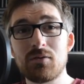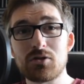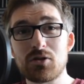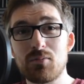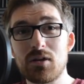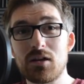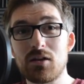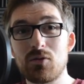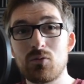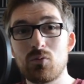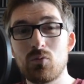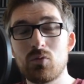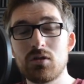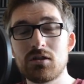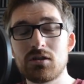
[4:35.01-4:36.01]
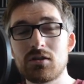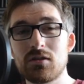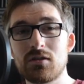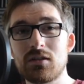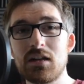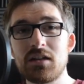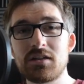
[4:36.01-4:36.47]
out to me
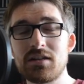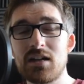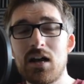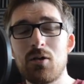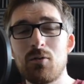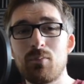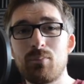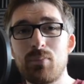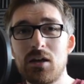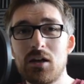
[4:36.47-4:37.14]
was they're now